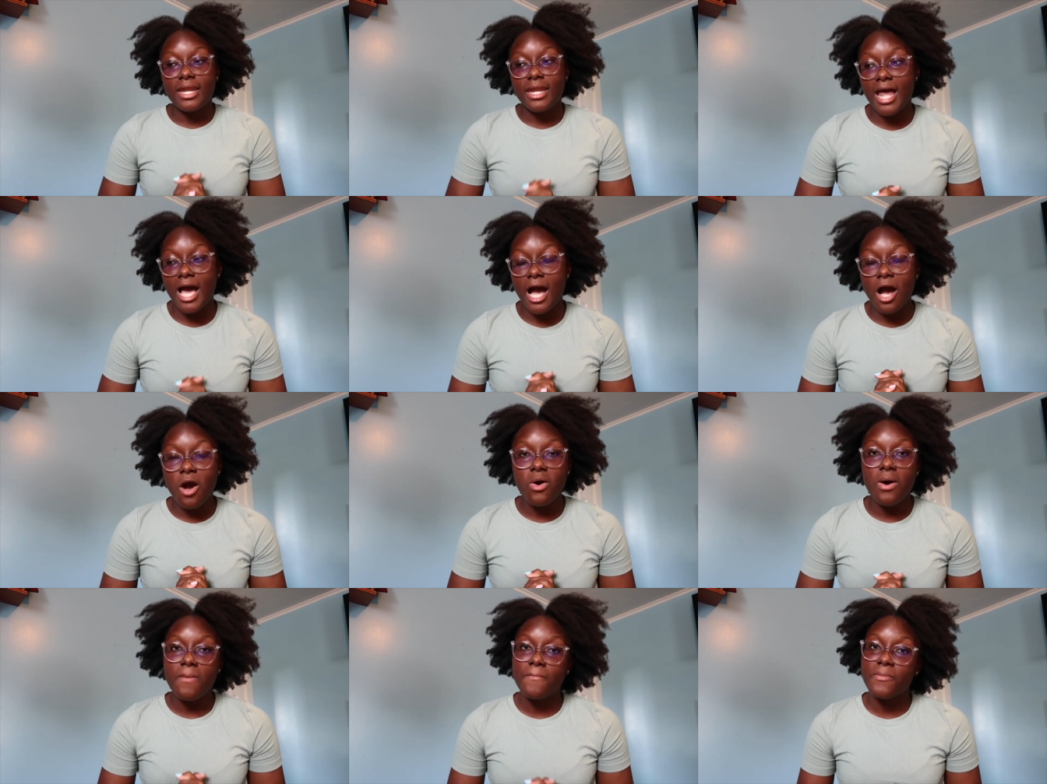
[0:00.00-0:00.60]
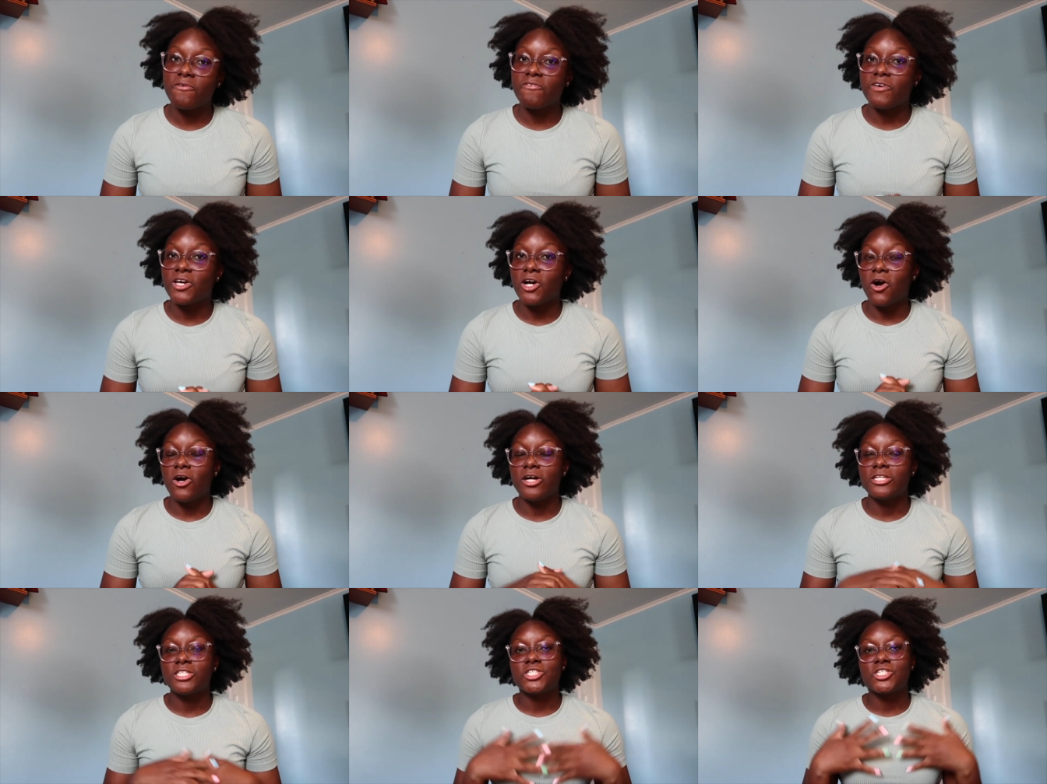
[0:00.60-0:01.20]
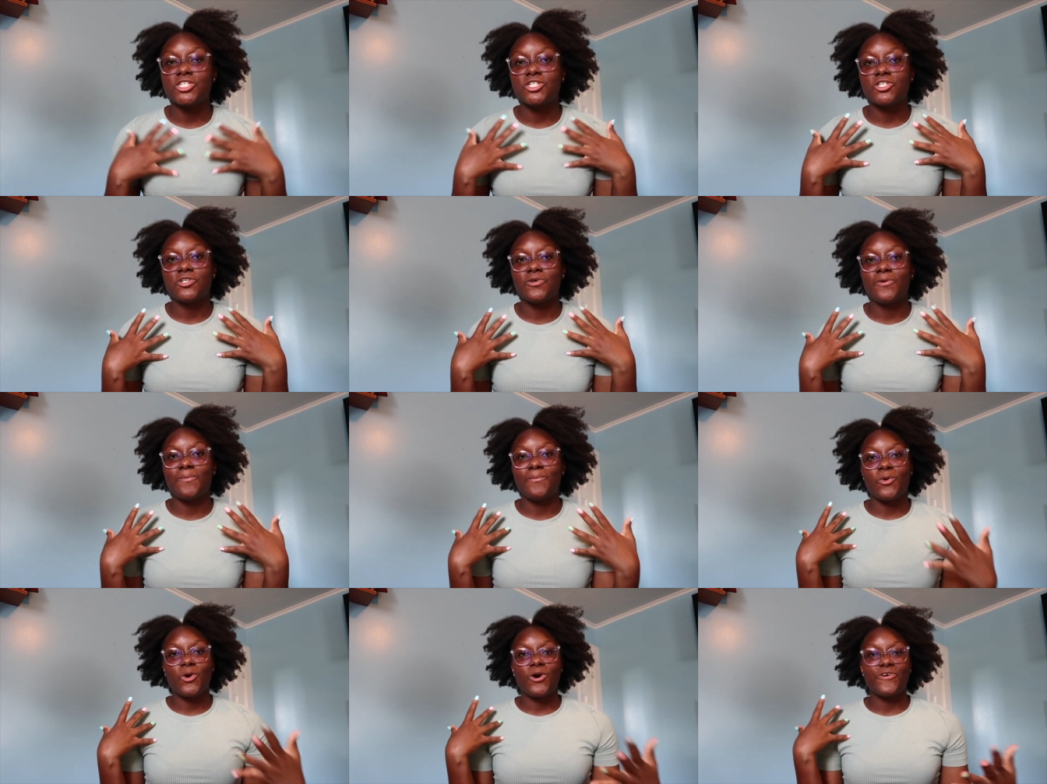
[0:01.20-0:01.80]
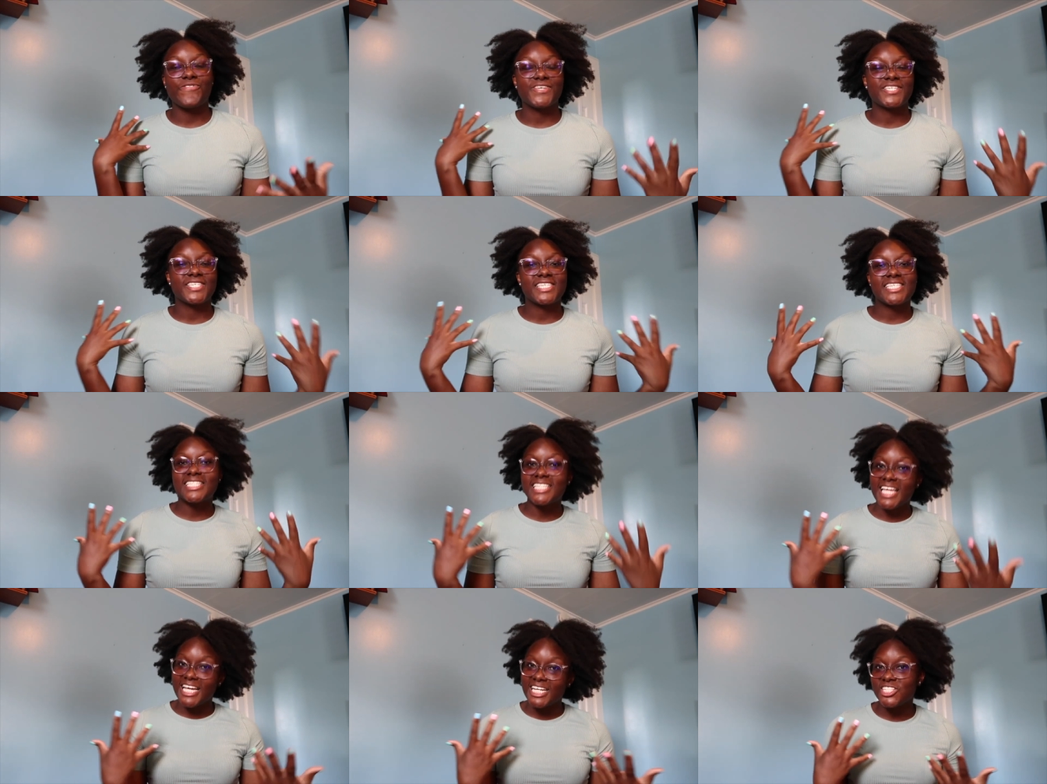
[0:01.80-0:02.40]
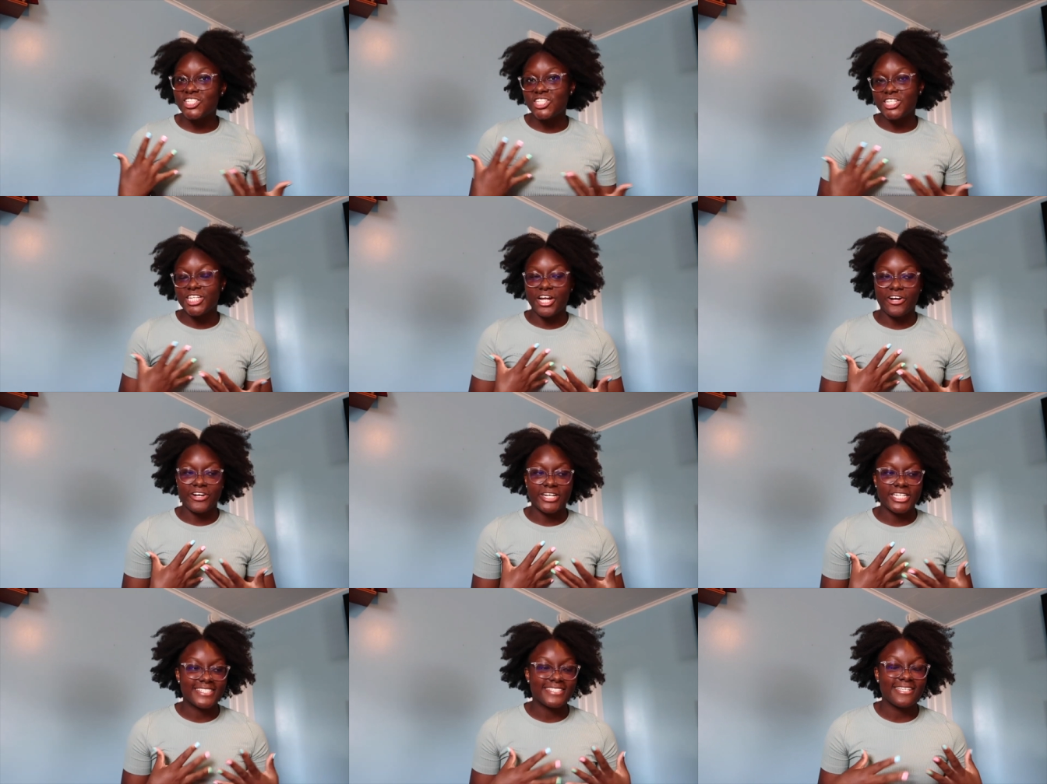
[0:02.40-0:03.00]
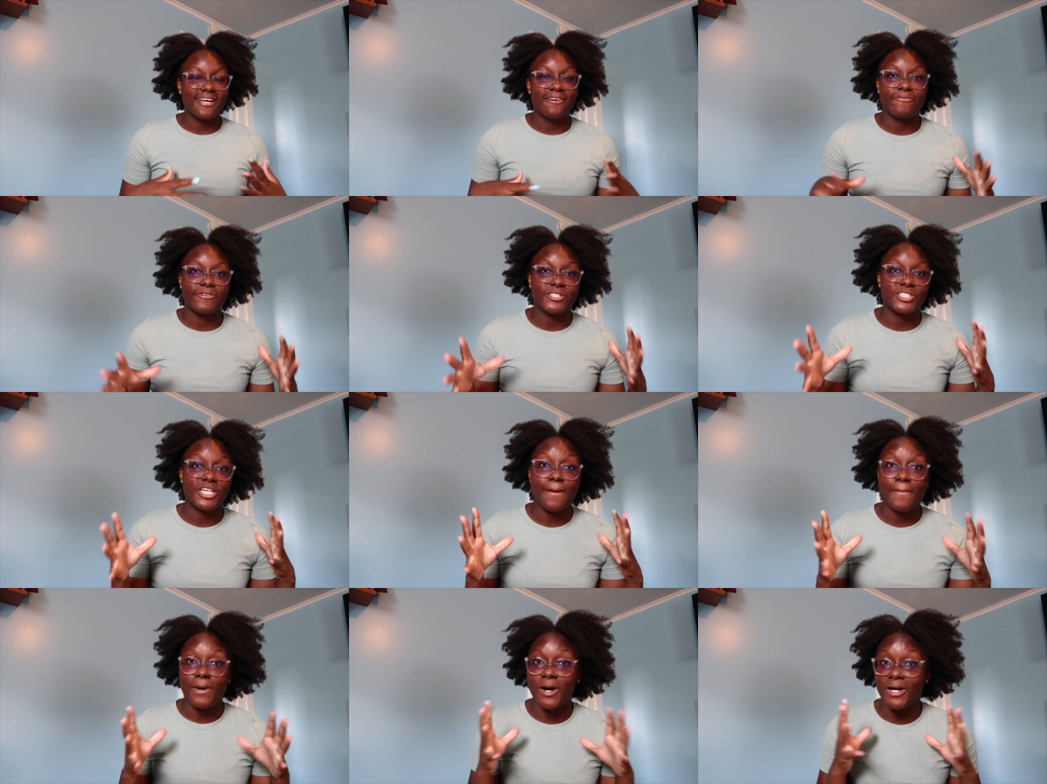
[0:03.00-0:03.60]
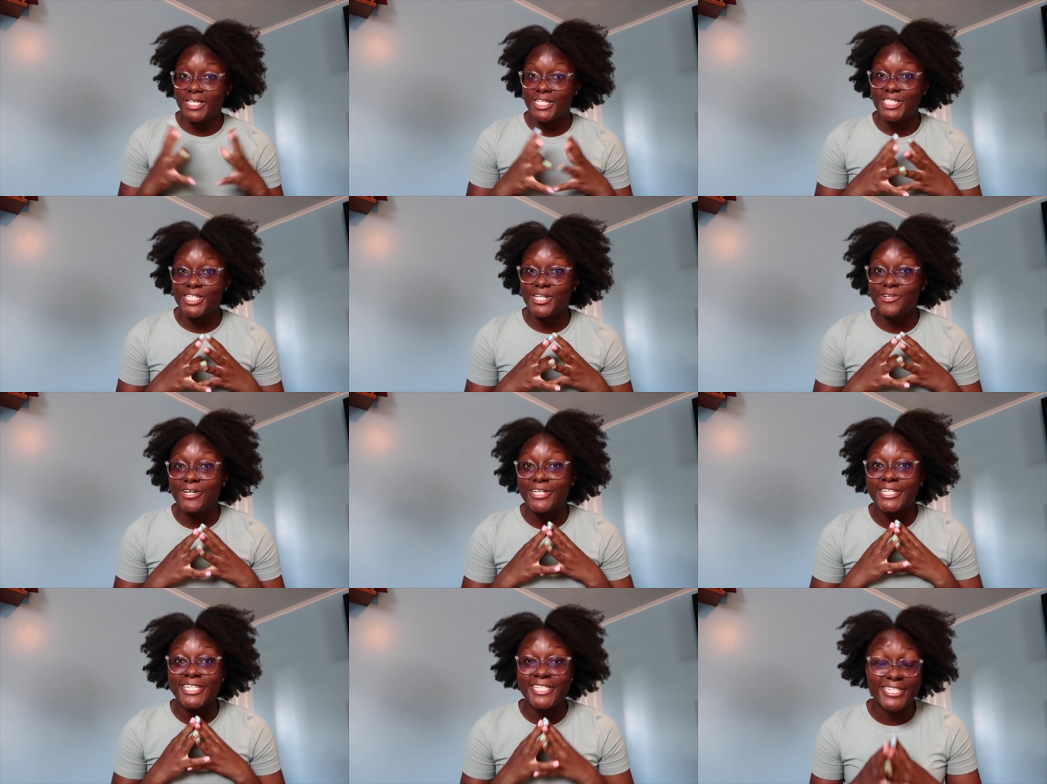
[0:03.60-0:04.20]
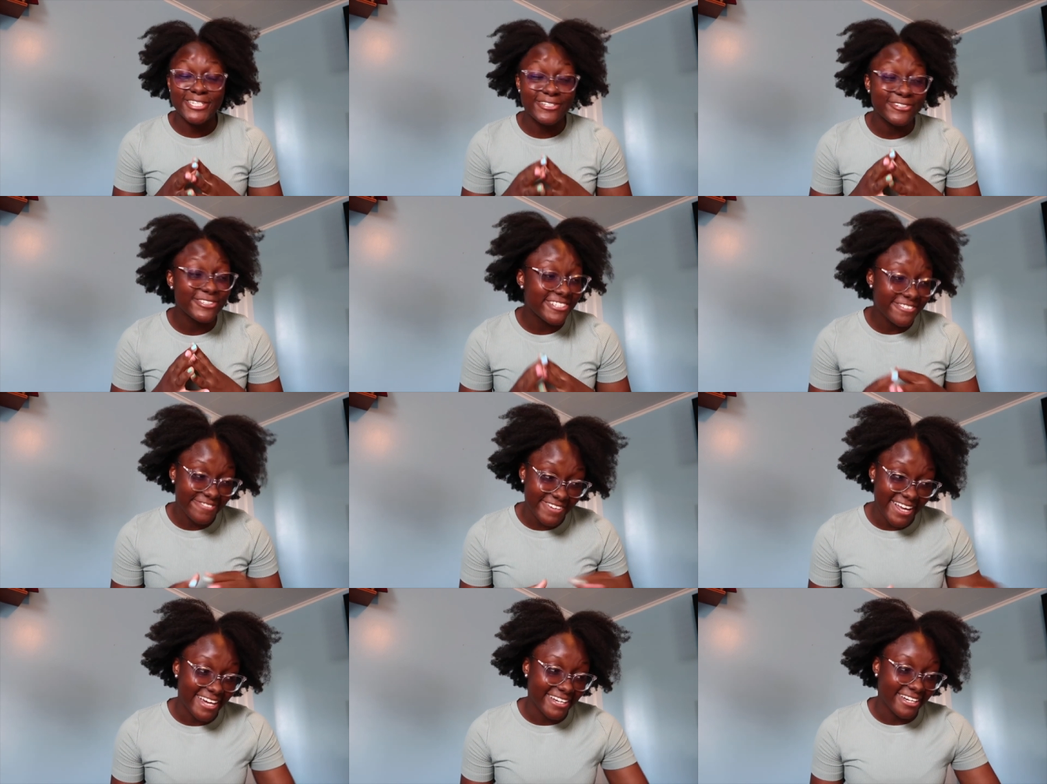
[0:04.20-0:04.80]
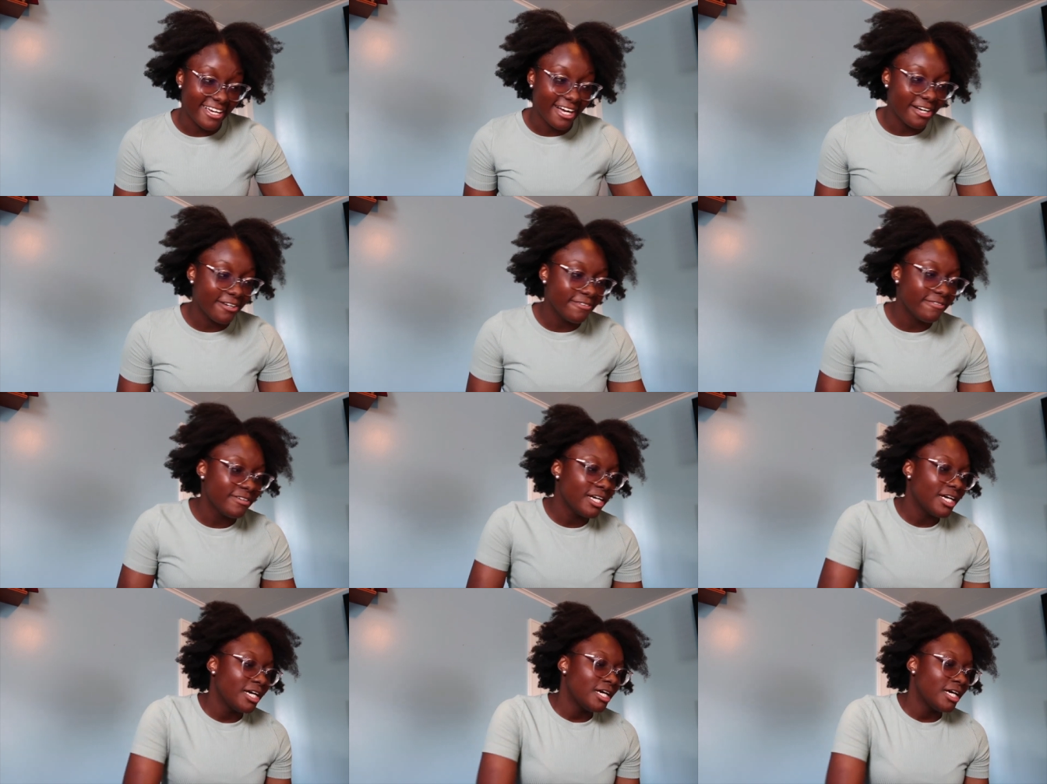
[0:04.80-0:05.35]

Now moving on to more of the stationery stuff, which I'm also a huge fan of.